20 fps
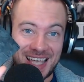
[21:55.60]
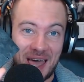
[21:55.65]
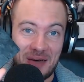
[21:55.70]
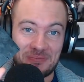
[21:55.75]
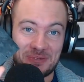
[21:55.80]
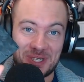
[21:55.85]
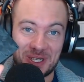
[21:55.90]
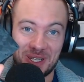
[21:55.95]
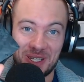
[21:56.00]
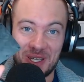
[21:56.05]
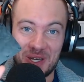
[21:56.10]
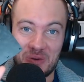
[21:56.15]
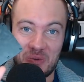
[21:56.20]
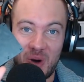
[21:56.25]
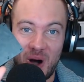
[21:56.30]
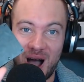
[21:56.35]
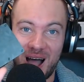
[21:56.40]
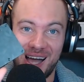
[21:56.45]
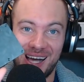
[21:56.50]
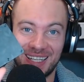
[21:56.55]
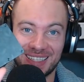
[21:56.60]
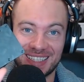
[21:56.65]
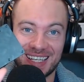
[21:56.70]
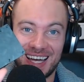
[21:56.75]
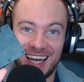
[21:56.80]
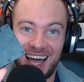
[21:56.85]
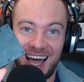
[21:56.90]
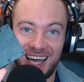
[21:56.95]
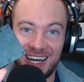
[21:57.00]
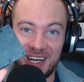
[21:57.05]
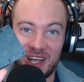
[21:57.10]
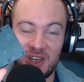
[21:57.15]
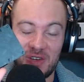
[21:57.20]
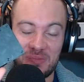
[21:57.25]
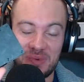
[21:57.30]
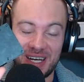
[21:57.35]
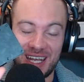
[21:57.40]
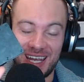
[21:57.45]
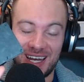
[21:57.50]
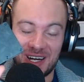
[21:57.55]
absolutely wild. I know you've
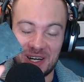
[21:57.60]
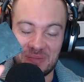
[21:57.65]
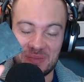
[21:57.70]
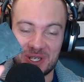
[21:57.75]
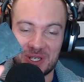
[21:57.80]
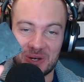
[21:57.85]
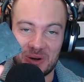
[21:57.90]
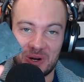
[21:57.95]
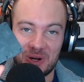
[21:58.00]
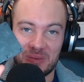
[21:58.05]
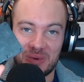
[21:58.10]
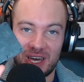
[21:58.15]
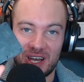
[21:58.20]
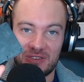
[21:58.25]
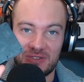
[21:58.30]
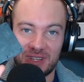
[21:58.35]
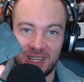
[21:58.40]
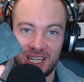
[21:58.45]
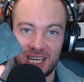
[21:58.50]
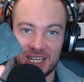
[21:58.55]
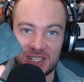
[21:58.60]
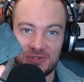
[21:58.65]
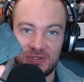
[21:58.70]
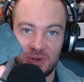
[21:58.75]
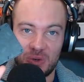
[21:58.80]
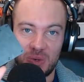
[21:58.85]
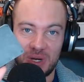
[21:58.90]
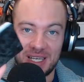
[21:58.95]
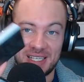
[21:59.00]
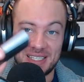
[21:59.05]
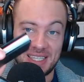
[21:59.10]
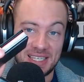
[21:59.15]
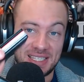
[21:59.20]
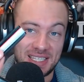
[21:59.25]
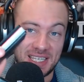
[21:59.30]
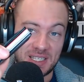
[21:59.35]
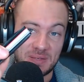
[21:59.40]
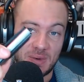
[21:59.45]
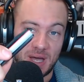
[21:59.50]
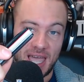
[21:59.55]
been hearing me talk about it for the last few weeks. This
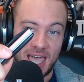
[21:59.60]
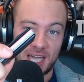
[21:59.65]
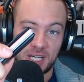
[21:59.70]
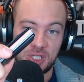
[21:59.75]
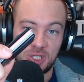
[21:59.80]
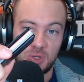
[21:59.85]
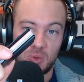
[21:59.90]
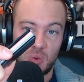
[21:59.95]
is my actual